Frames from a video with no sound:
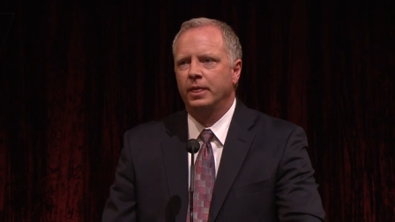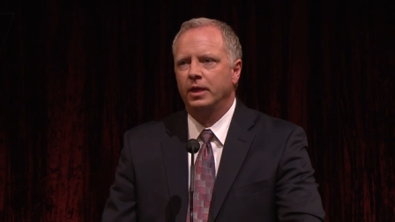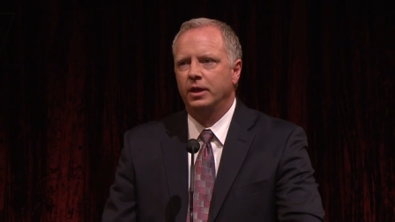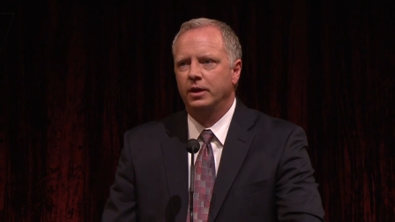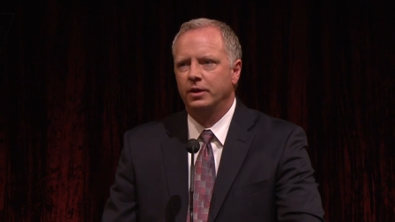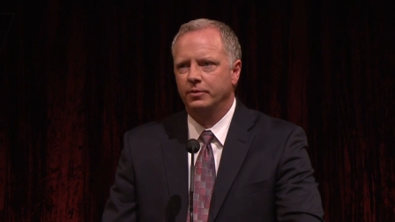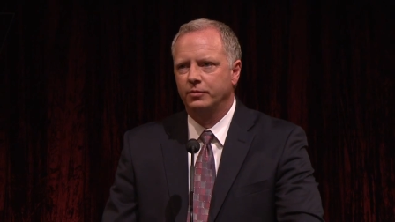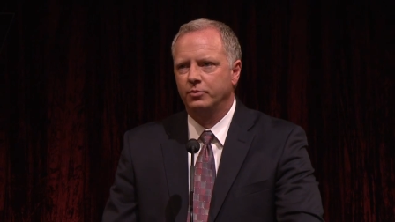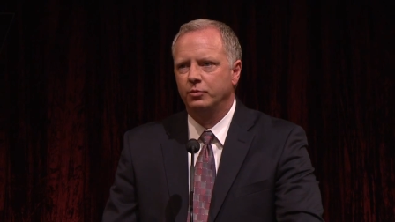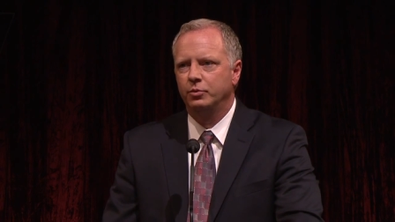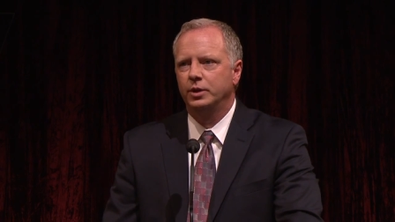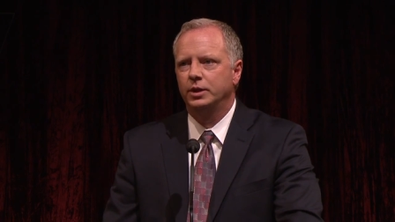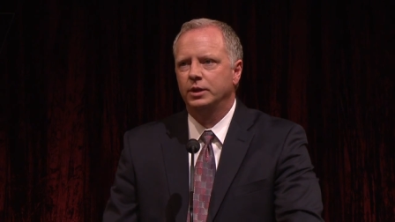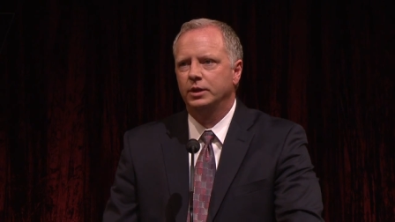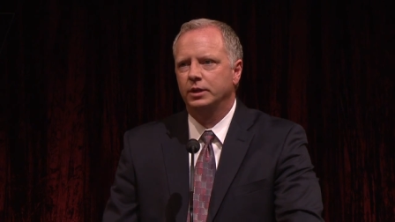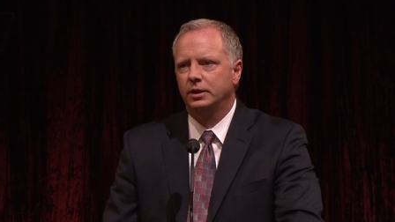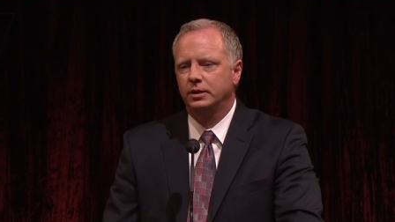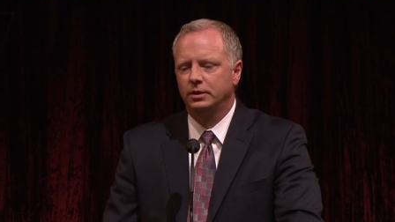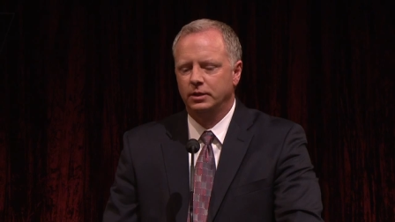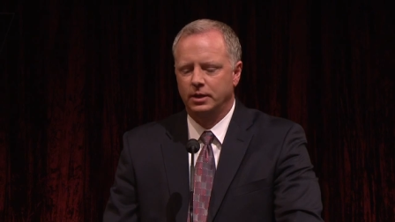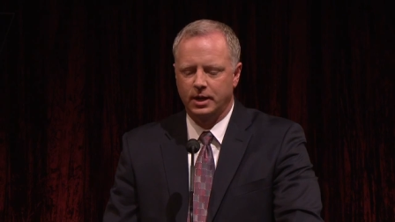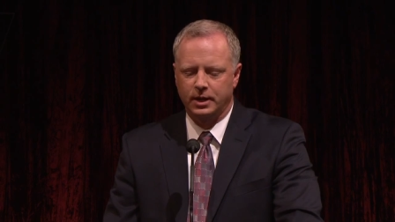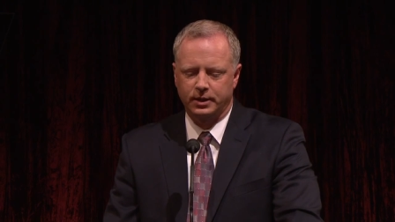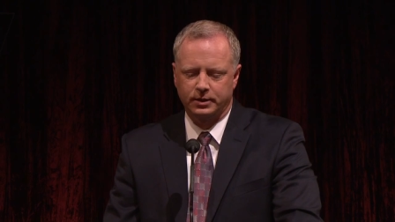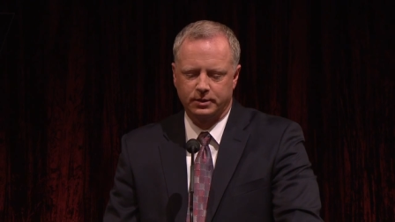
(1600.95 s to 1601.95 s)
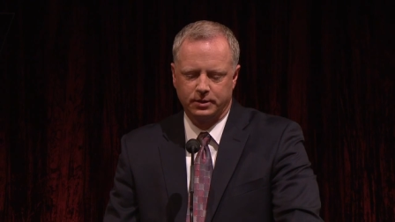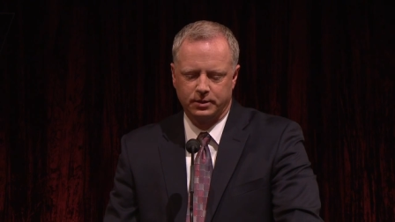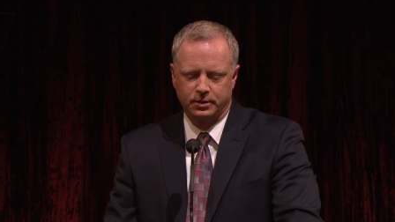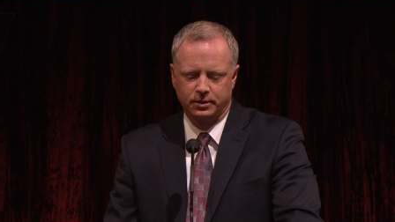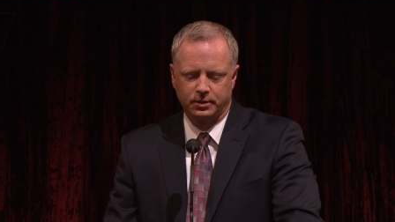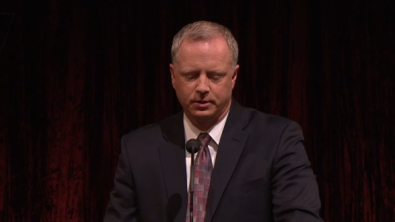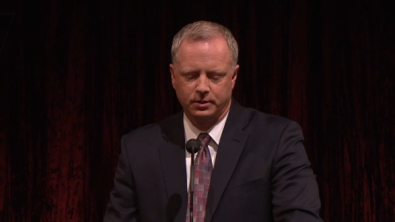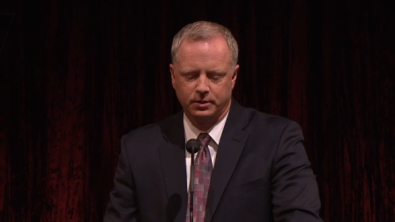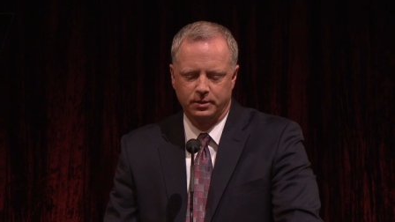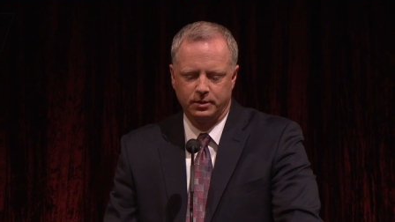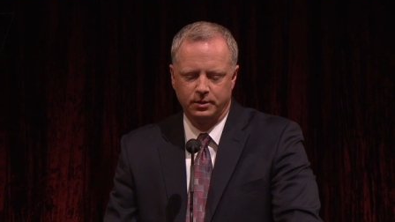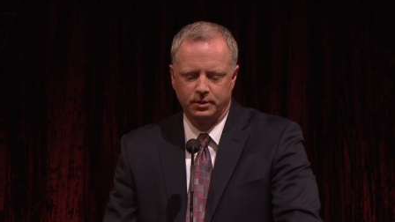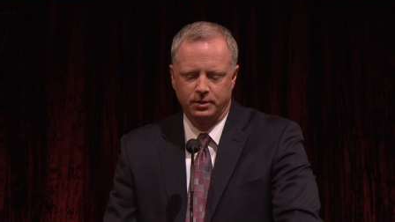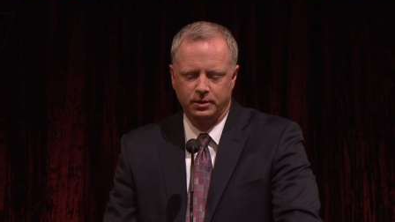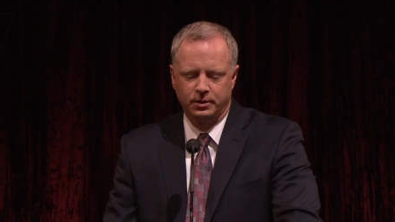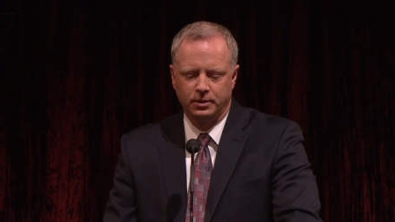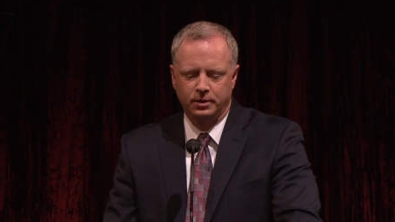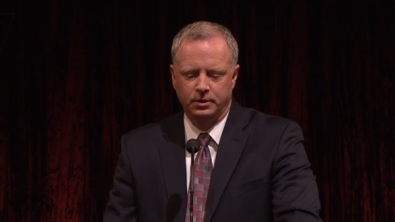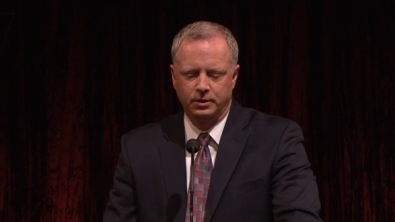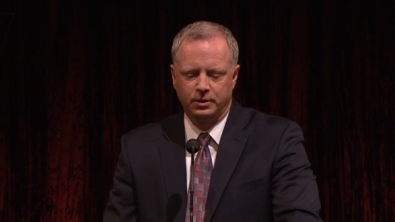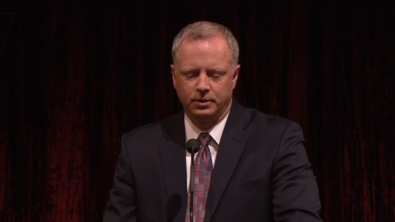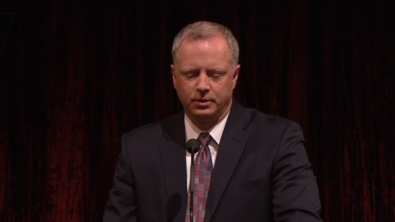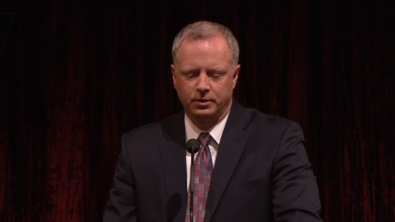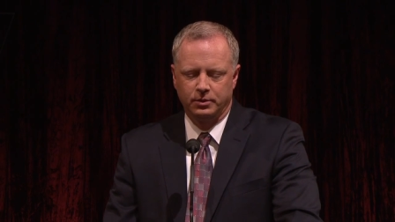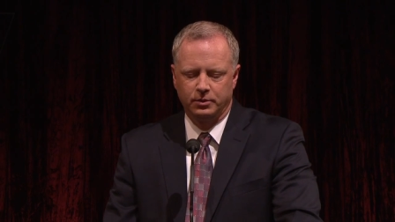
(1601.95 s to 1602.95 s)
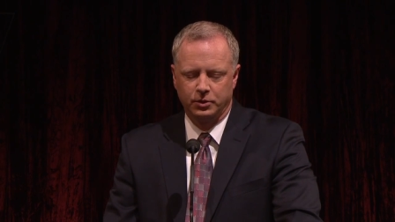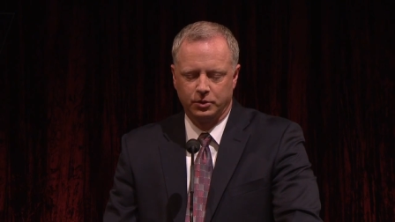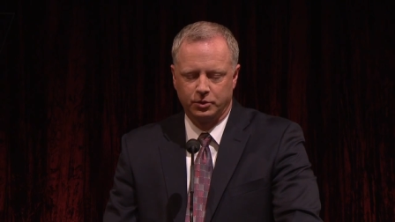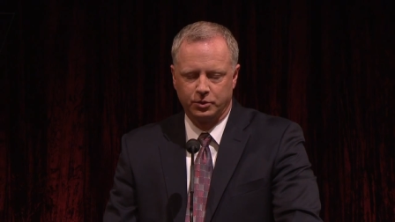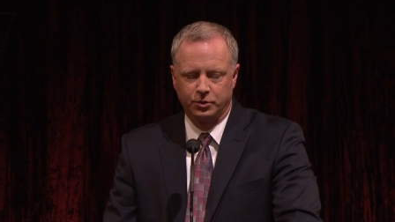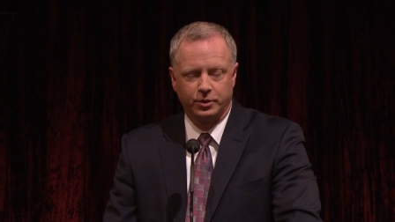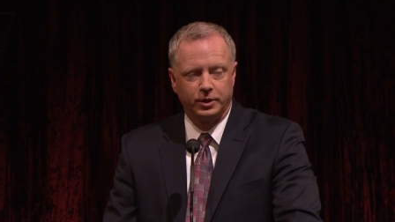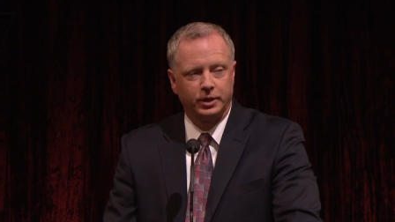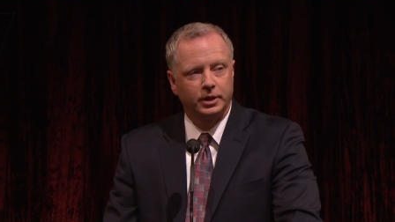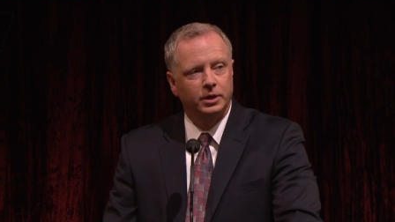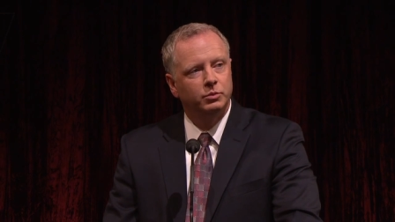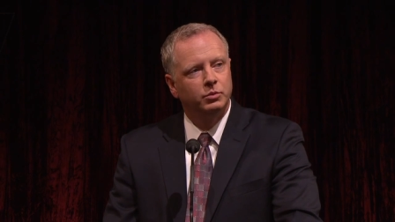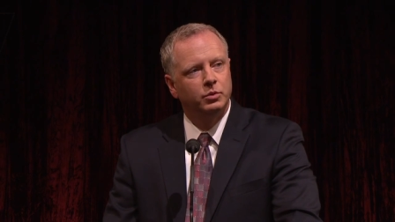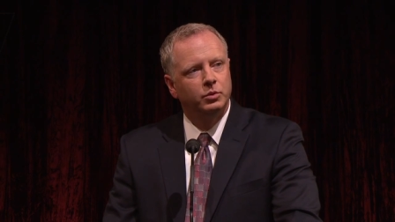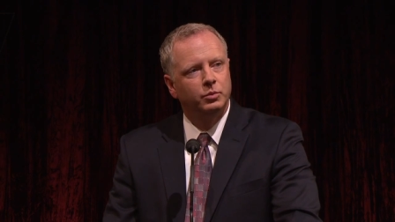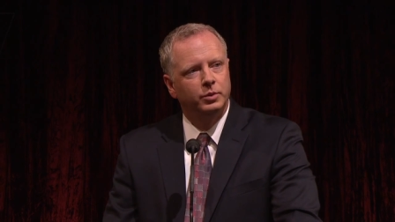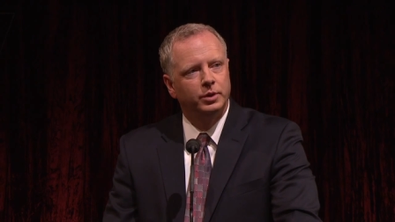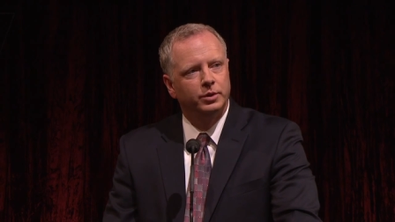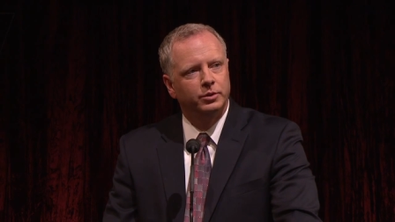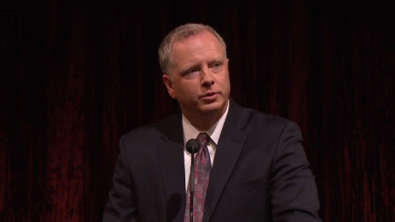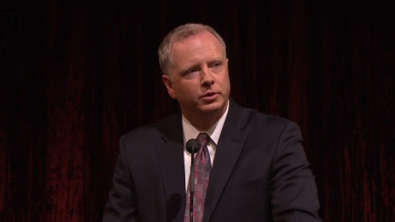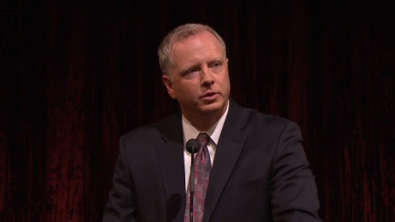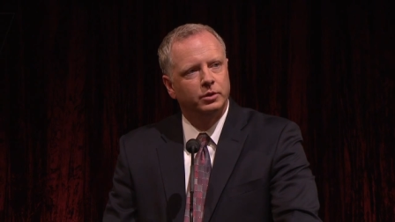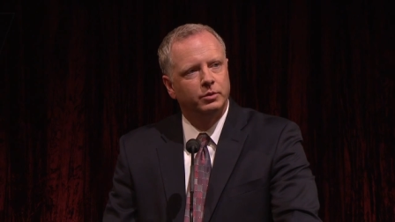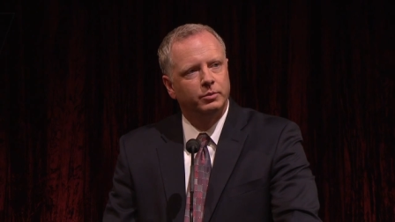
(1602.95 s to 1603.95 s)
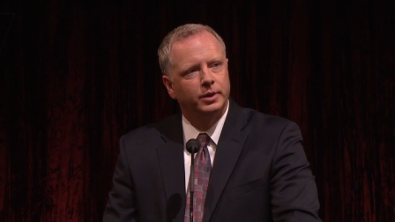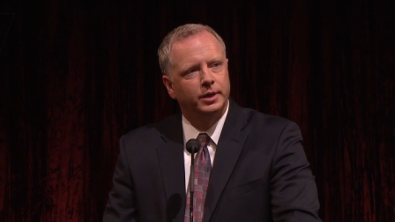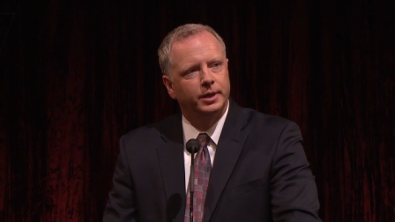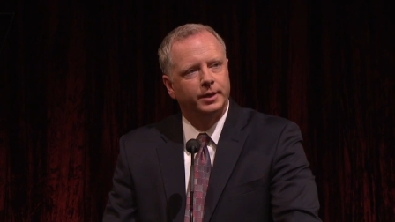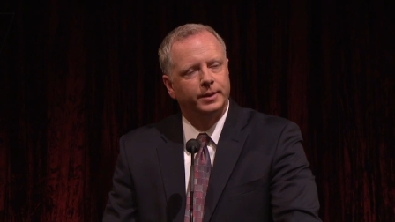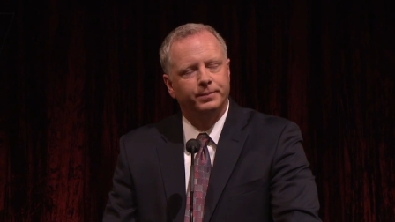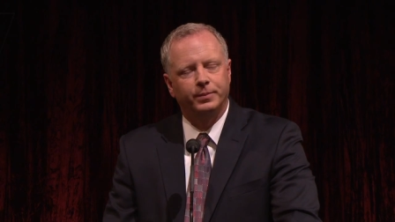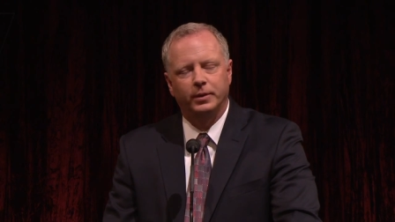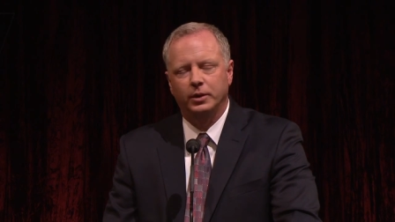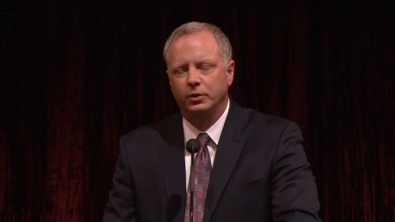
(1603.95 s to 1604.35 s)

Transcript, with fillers: if we neglect the tree, it will wither away.